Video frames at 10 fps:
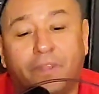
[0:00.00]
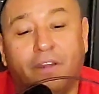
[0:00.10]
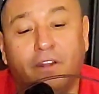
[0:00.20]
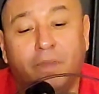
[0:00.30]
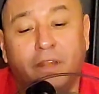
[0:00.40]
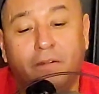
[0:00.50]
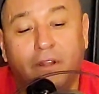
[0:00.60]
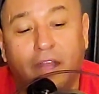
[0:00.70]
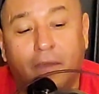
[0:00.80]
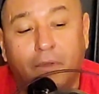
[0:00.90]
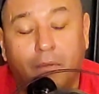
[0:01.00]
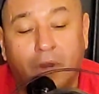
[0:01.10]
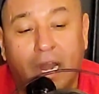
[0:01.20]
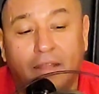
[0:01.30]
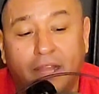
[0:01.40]
You know what I mean? I'm
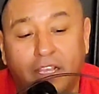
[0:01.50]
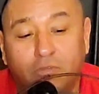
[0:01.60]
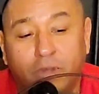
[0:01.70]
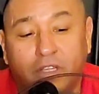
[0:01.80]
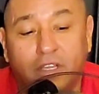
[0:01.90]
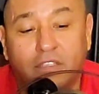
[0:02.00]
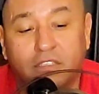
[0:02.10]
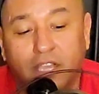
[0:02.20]
glad that he's with us.